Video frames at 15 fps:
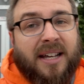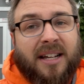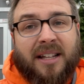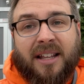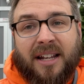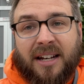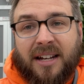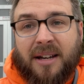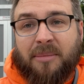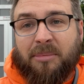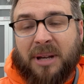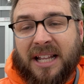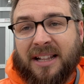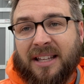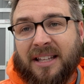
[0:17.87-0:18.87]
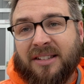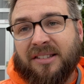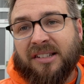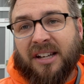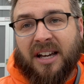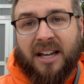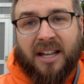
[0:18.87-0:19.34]
clean it up, paint the
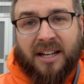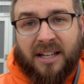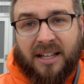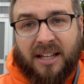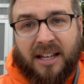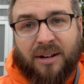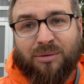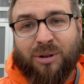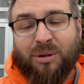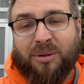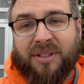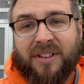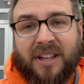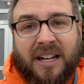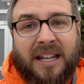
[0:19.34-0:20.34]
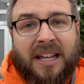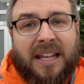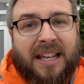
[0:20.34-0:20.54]
inside, and roll with it.